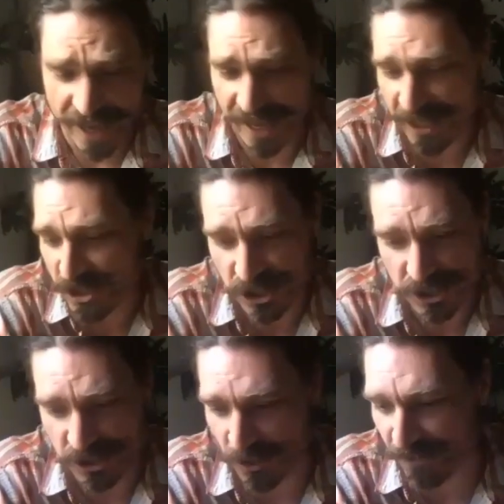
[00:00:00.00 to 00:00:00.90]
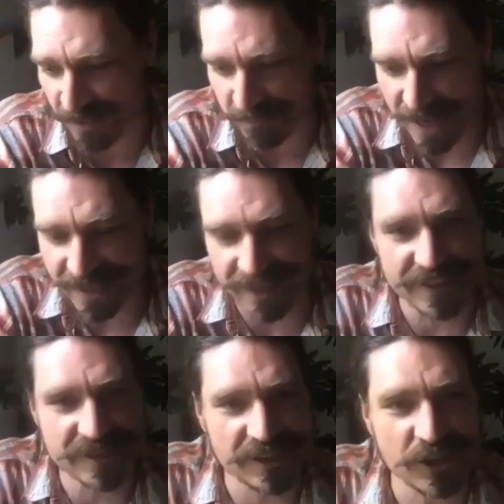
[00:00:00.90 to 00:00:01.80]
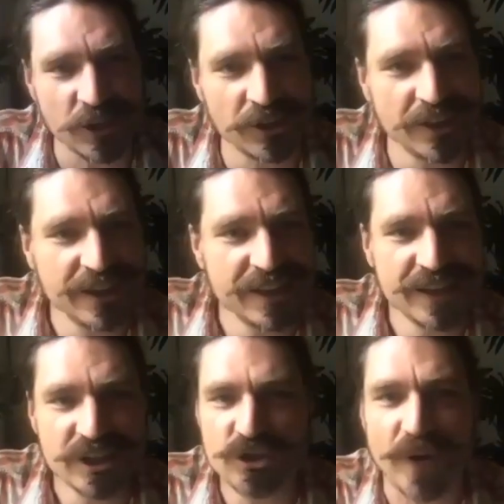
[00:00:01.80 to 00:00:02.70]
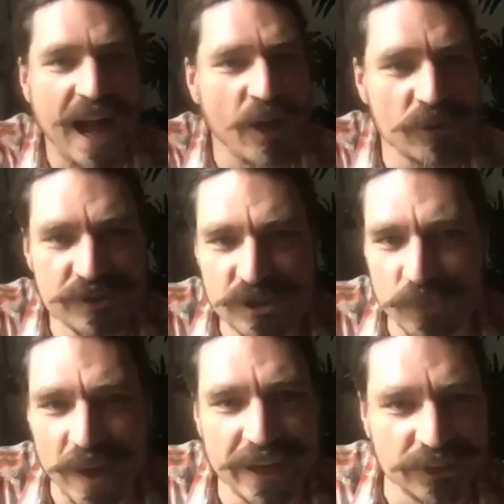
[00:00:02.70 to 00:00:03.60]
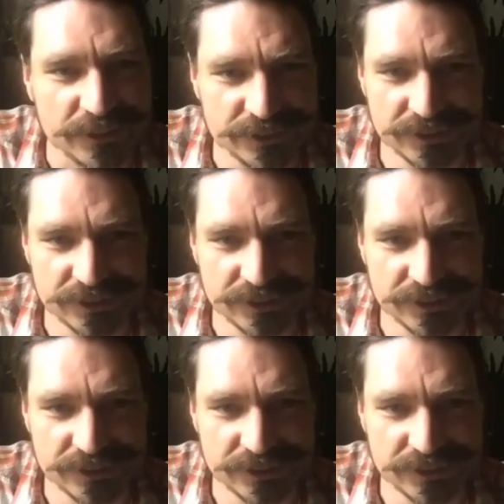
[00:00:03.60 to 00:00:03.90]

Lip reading: And he's just sort of like making these little trowel swales.